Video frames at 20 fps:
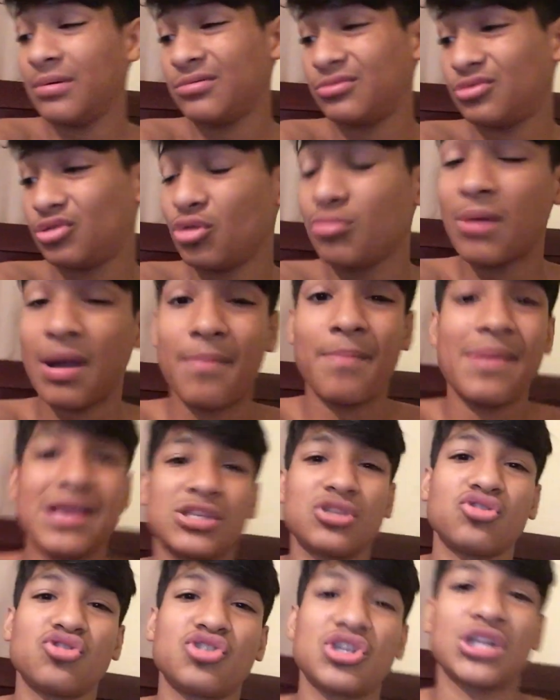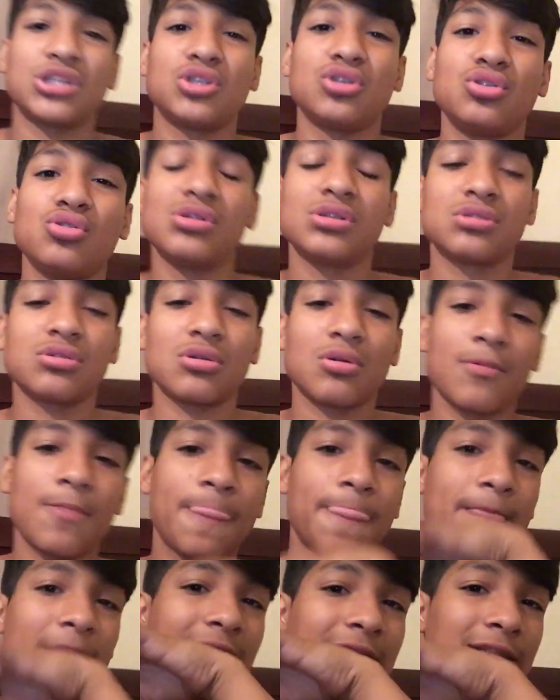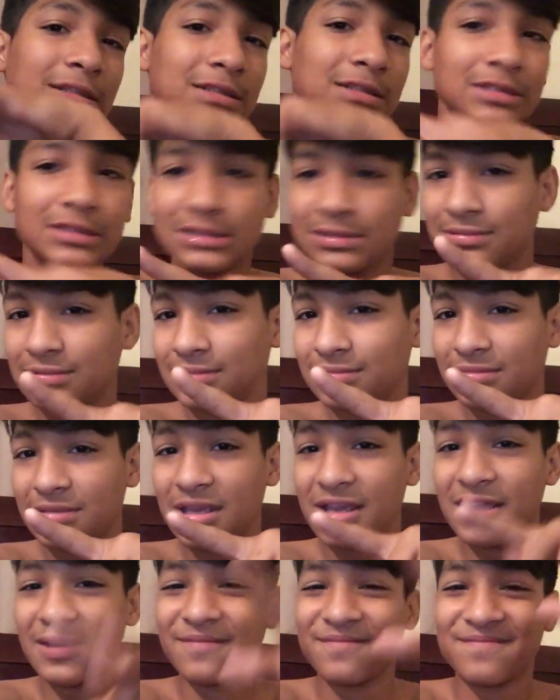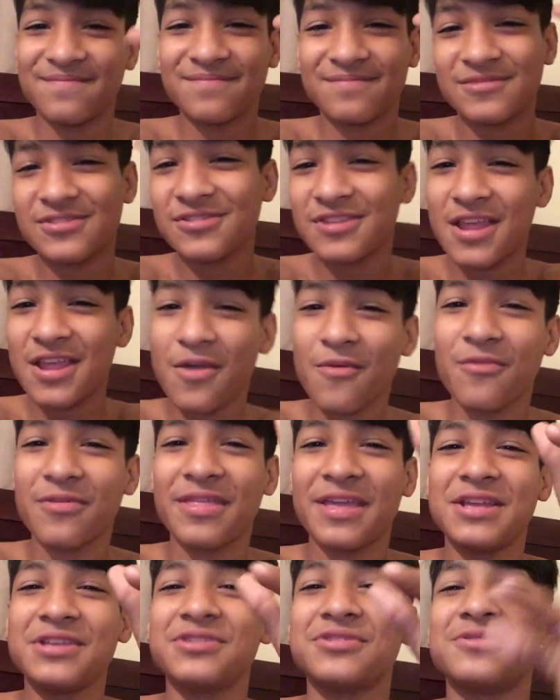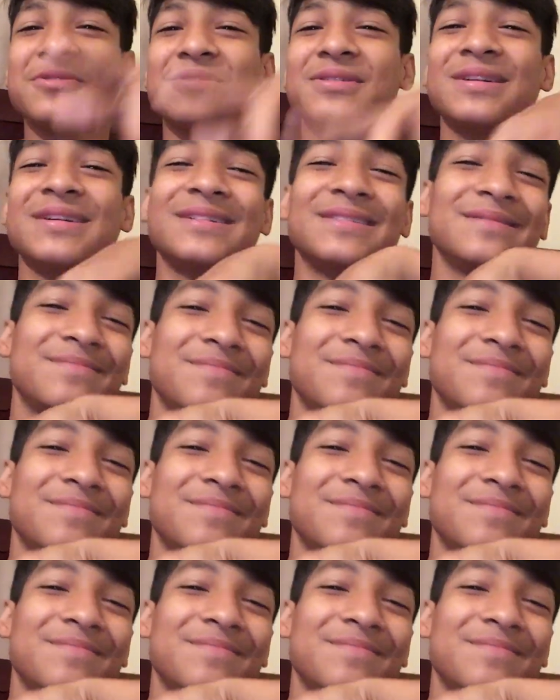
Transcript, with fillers: gonna do my best to try to do it so yeah today with angel and